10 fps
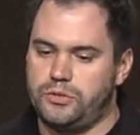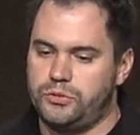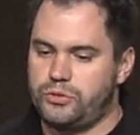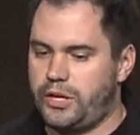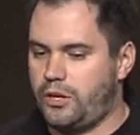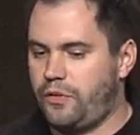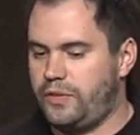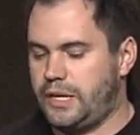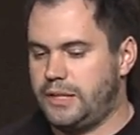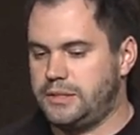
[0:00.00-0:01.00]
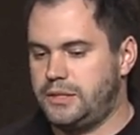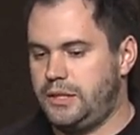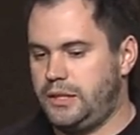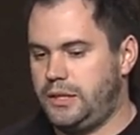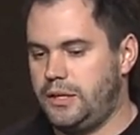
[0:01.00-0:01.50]
to trade off against
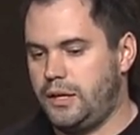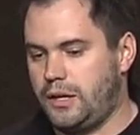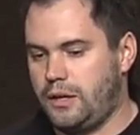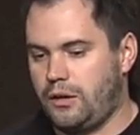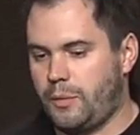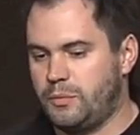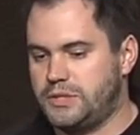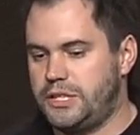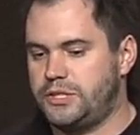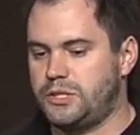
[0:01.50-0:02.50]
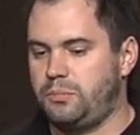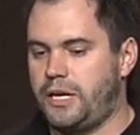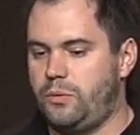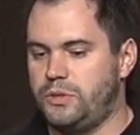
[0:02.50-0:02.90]
the optimizations applied,